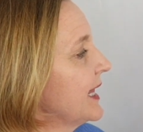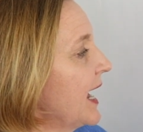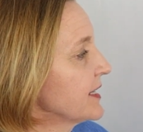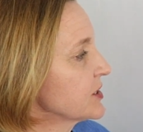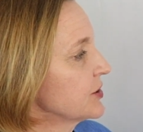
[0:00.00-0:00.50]

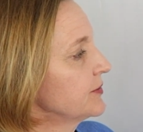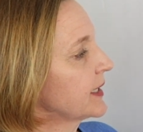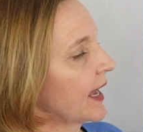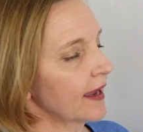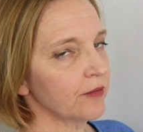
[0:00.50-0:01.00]
last
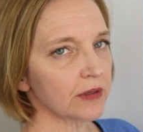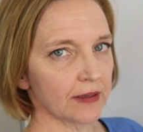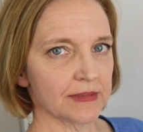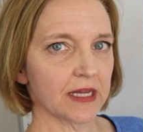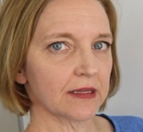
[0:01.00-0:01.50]
2K, when
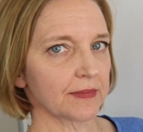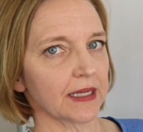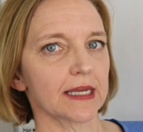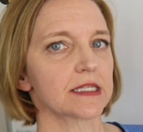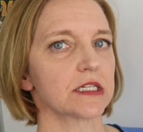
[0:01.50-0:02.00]
I'm telling my
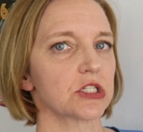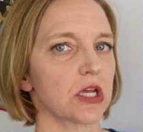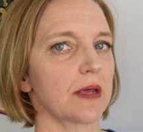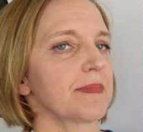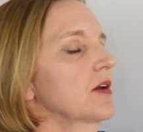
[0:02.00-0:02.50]
legs to
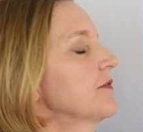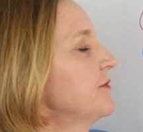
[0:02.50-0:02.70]
shut up, they're